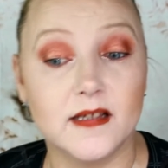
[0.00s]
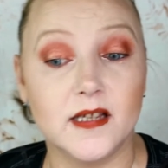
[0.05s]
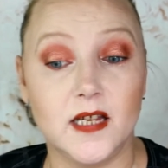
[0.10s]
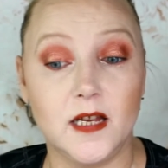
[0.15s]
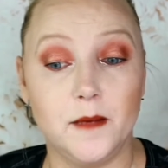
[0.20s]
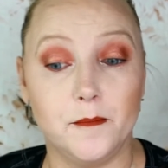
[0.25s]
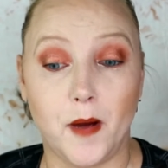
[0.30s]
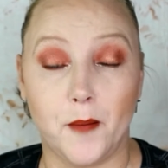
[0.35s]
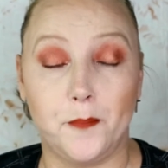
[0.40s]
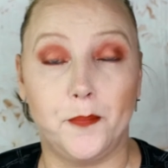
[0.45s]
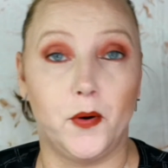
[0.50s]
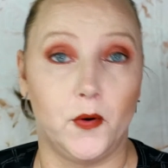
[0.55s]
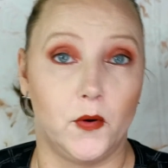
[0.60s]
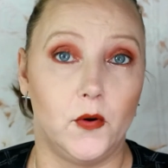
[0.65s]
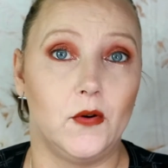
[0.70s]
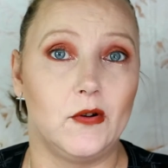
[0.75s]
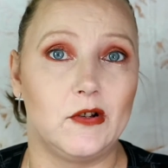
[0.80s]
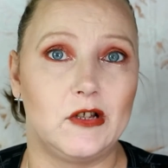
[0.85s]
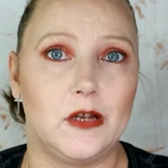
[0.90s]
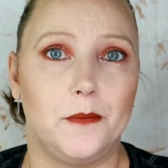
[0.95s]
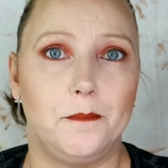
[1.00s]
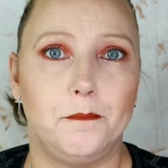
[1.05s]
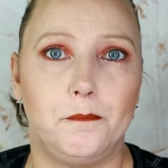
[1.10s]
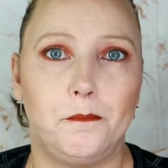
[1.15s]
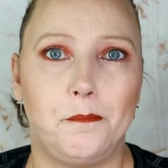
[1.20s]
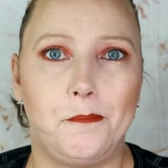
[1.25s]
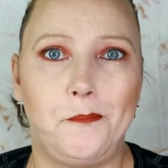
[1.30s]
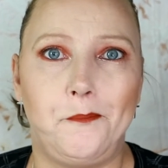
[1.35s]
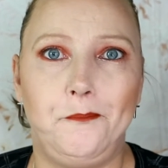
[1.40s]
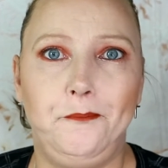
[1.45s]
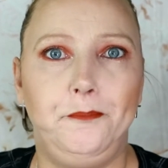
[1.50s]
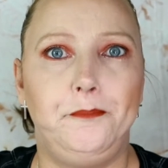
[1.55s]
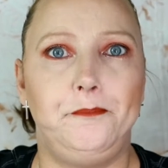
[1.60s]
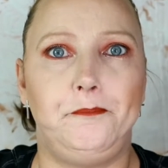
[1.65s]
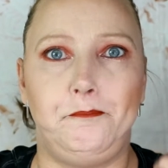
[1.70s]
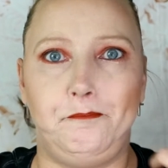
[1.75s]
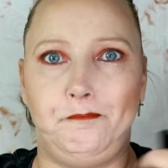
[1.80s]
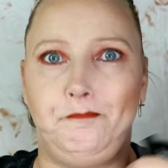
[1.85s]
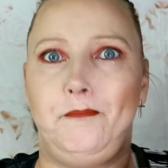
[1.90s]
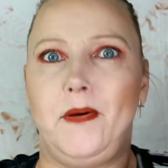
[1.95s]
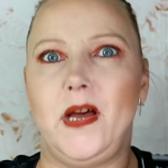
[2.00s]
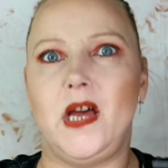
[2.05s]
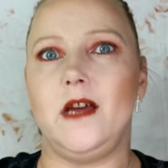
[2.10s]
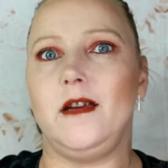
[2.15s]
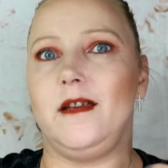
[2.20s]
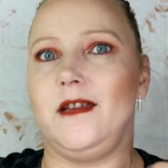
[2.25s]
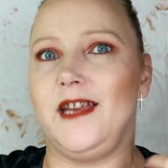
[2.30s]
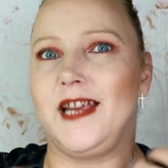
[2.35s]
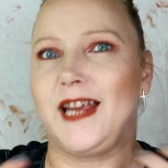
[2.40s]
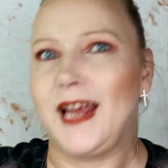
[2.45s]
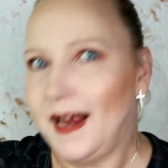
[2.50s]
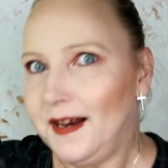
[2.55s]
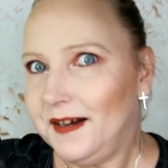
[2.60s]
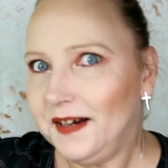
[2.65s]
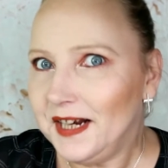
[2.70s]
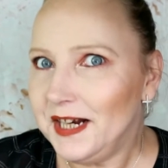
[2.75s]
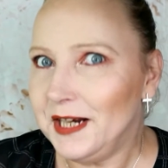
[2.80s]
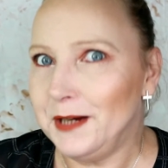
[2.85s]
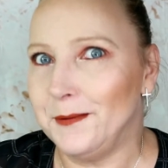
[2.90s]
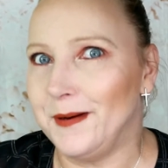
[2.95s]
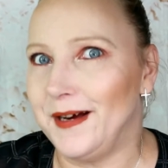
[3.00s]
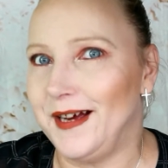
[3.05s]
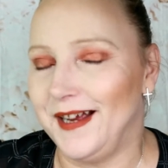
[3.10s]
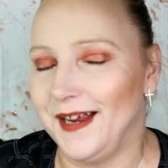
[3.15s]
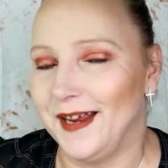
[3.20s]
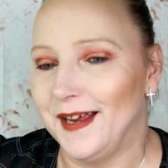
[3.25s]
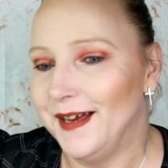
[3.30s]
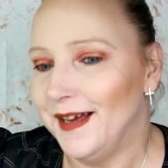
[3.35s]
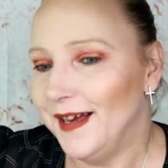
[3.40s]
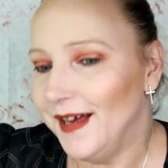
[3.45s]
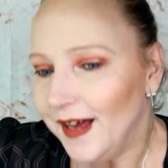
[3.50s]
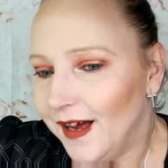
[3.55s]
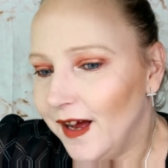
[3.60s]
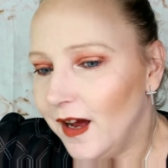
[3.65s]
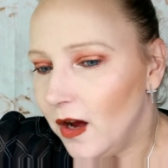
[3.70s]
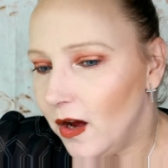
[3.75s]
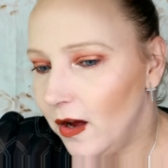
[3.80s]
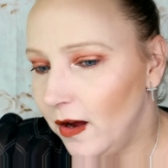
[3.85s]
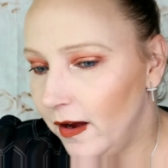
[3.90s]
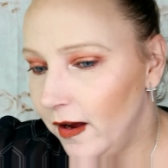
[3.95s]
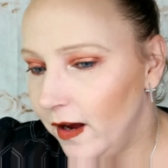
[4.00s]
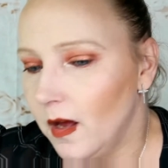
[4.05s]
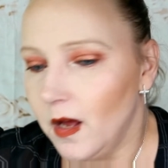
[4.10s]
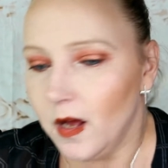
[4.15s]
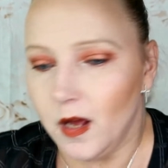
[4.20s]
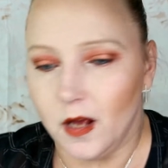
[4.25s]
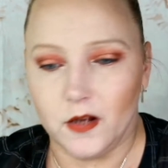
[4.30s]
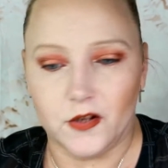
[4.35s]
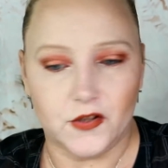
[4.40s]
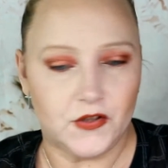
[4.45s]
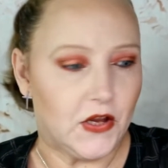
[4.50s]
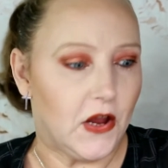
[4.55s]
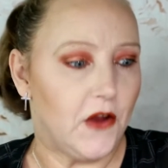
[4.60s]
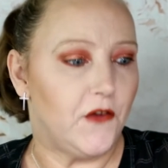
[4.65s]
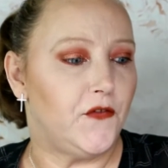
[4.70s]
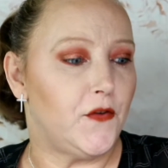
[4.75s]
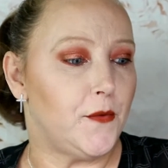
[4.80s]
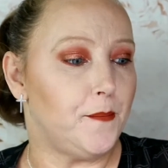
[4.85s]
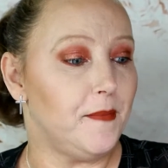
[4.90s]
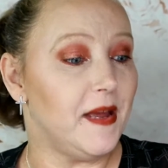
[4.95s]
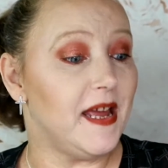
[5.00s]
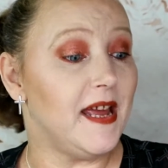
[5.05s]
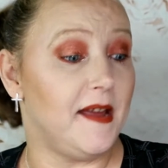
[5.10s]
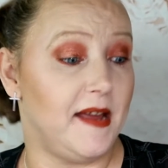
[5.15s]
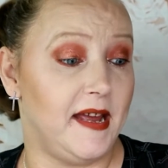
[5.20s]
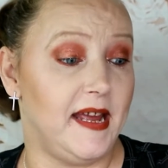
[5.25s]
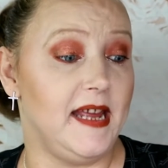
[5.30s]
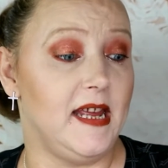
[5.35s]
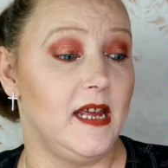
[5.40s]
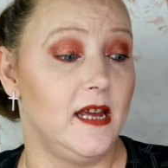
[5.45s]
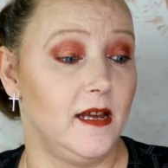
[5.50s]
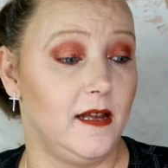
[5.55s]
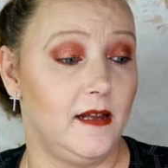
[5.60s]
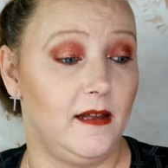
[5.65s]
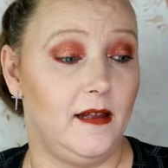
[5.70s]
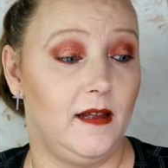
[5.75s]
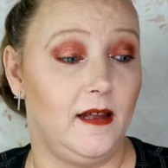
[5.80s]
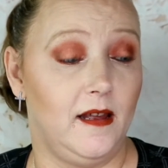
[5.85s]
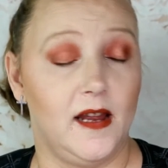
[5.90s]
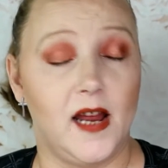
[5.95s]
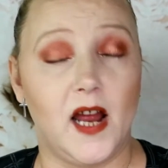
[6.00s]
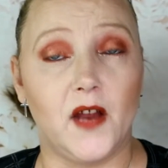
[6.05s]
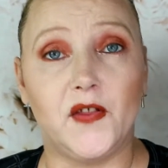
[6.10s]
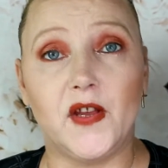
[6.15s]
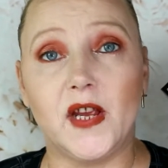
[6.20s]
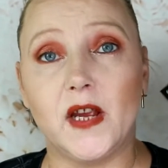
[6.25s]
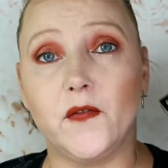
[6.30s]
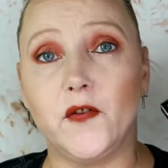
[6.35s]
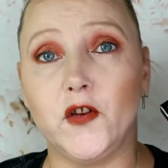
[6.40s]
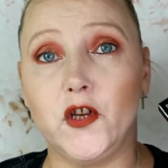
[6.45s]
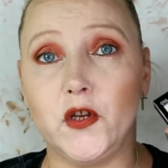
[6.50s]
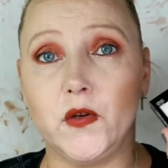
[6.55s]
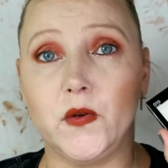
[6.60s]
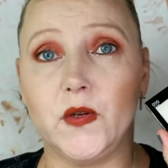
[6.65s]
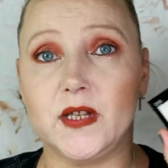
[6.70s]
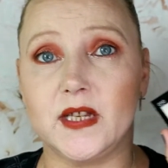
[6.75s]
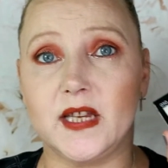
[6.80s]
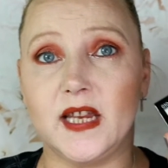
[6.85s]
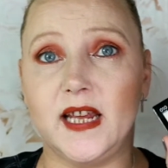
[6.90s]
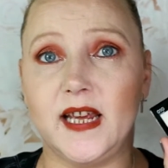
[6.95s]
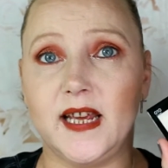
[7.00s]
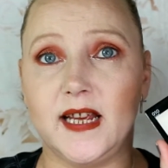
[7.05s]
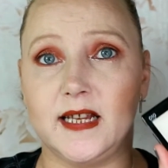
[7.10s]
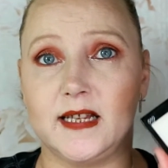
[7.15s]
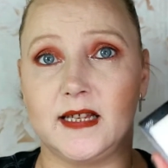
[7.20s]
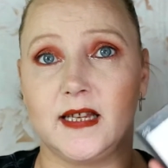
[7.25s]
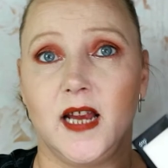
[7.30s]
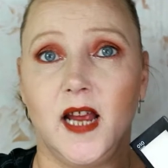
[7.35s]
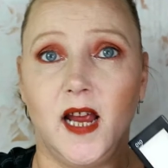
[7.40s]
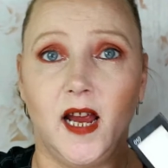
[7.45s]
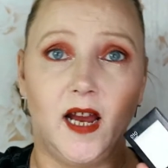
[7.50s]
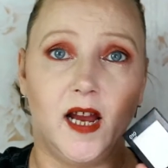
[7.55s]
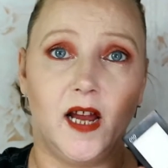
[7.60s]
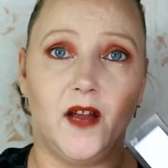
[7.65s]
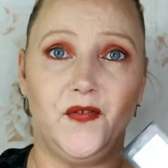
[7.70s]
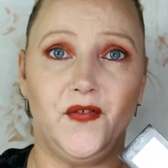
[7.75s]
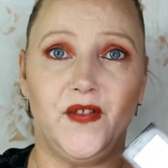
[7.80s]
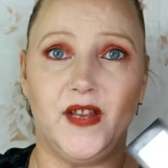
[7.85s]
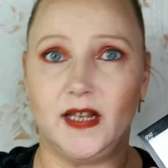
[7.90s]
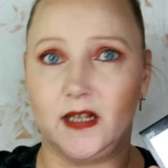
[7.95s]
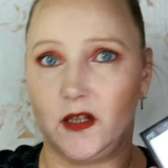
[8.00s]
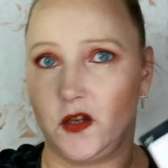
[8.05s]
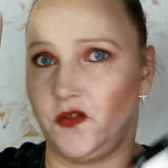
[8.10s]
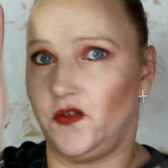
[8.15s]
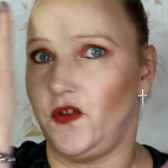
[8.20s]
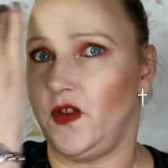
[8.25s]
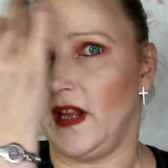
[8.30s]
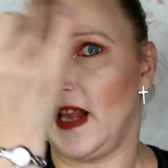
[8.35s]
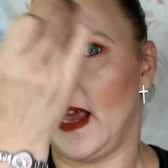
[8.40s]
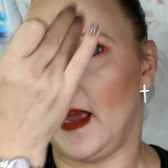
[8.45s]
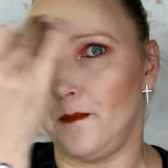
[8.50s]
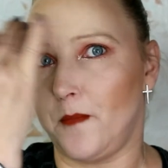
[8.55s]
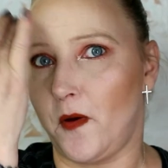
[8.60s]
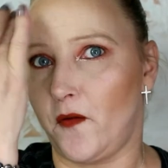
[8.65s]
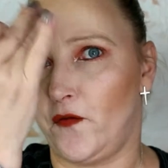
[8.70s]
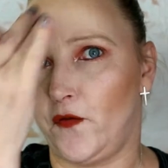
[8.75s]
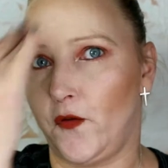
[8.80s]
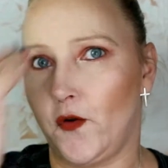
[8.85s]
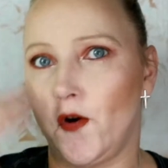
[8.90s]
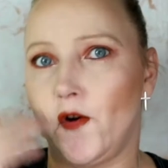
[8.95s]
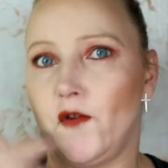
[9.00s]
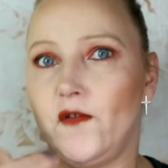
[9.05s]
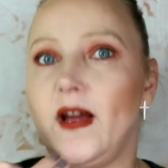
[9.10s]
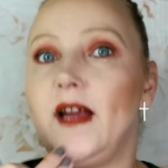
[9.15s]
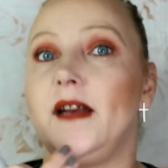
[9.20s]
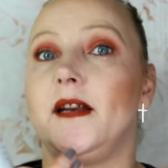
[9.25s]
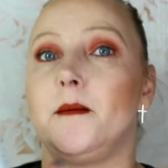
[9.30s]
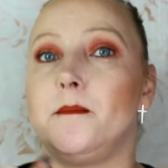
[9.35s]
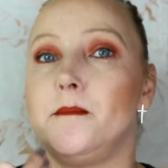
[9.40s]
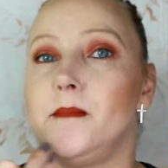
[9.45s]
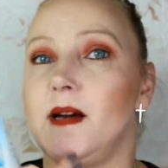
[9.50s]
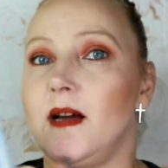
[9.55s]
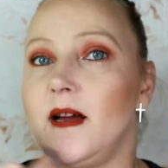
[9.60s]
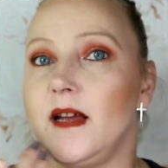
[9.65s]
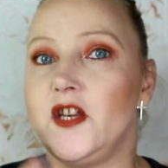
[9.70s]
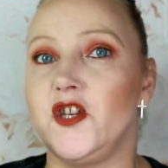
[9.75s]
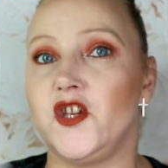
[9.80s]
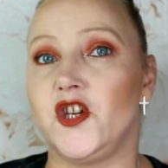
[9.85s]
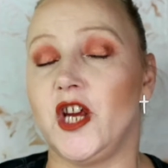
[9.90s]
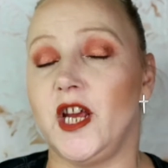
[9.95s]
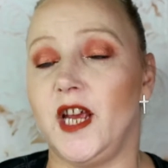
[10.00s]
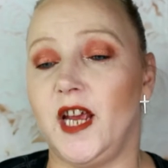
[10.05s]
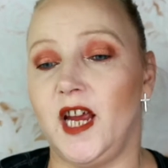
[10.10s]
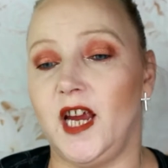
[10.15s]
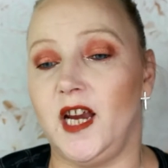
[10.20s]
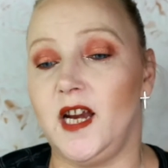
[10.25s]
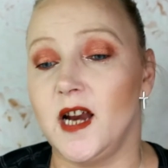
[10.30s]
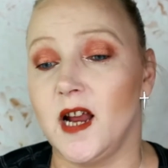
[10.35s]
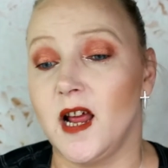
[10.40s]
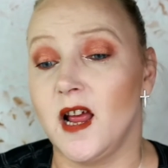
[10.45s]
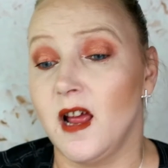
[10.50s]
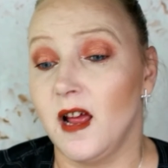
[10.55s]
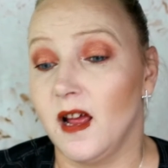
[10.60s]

see my pores, but you can anyway. Uh, so for me, I think if I use this and this on like my forehead and my chin,